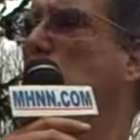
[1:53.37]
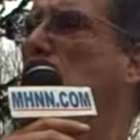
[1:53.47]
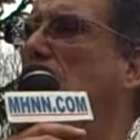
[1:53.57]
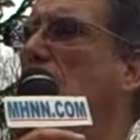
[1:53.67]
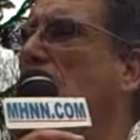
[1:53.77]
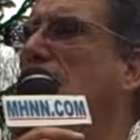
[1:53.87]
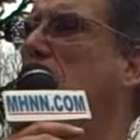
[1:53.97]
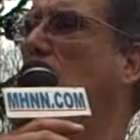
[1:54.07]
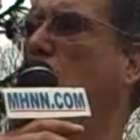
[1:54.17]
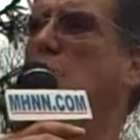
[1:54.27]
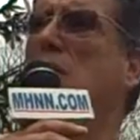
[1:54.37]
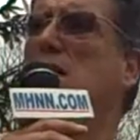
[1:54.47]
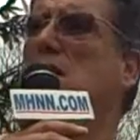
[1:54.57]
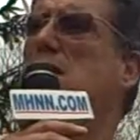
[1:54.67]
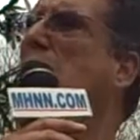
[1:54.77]
I am
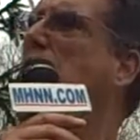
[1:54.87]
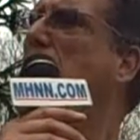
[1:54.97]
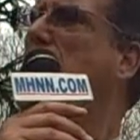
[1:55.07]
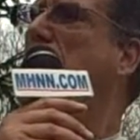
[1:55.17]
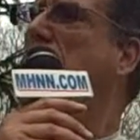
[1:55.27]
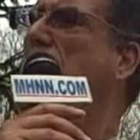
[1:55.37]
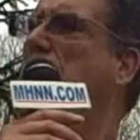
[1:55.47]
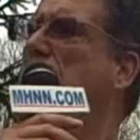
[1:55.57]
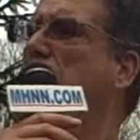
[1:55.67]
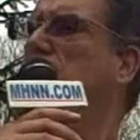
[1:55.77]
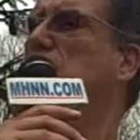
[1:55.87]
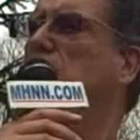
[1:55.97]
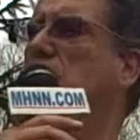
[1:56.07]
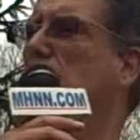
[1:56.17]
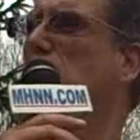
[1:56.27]
homeless, and this
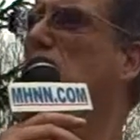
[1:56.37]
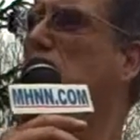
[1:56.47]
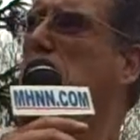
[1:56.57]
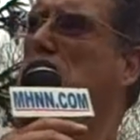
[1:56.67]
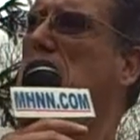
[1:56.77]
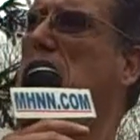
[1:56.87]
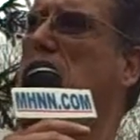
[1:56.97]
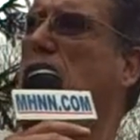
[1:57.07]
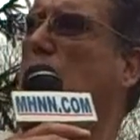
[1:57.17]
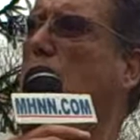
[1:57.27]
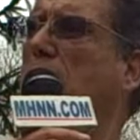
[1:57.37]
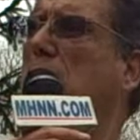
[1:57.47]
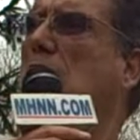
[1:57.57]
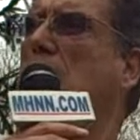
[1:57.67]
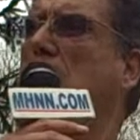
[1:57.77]
could have been completely
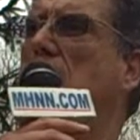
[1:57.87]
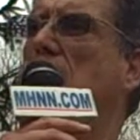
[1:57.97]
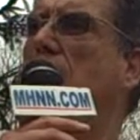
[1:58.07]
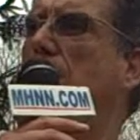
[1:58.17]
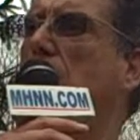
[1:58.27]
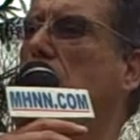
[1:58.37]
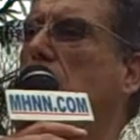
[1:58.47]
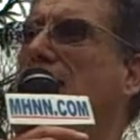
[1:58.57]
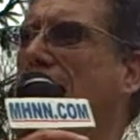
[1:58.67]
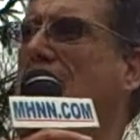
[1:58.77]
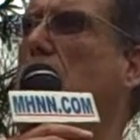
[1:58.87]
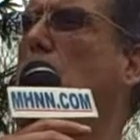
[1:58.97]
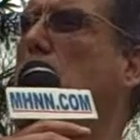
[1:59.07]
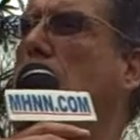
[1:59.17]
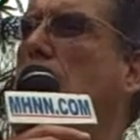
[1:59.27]
avoided if the
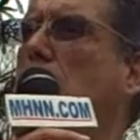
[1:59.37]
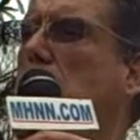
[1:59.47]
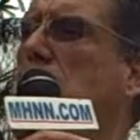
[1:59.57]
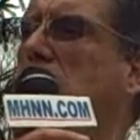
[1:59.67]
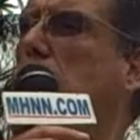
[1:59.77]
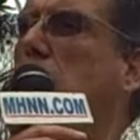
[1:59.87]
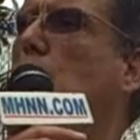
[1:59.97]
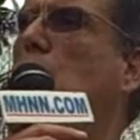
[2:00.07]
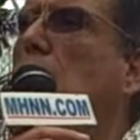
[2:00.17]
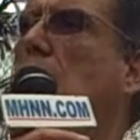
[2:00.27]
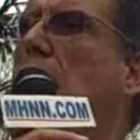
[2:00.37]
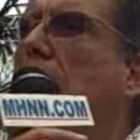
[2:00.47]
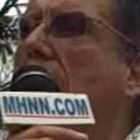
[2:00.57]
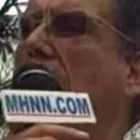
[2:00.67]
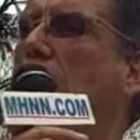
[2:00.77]
town and our assemblywoman
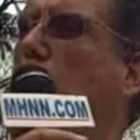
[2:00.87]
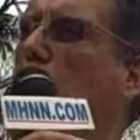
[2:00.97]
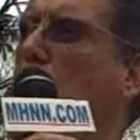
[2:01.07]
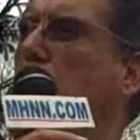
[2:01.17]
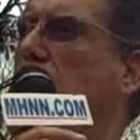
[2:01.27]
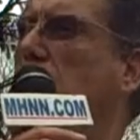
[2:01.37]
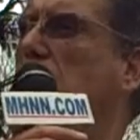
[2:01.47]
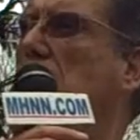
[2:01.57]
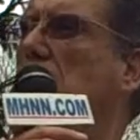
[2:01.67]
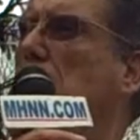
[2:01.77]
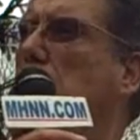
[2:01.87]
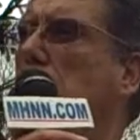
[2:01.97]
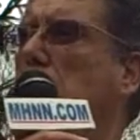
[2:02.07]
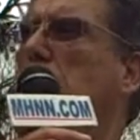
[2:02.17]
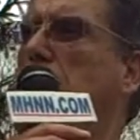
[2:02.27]
and all of the
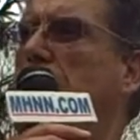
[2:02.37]
public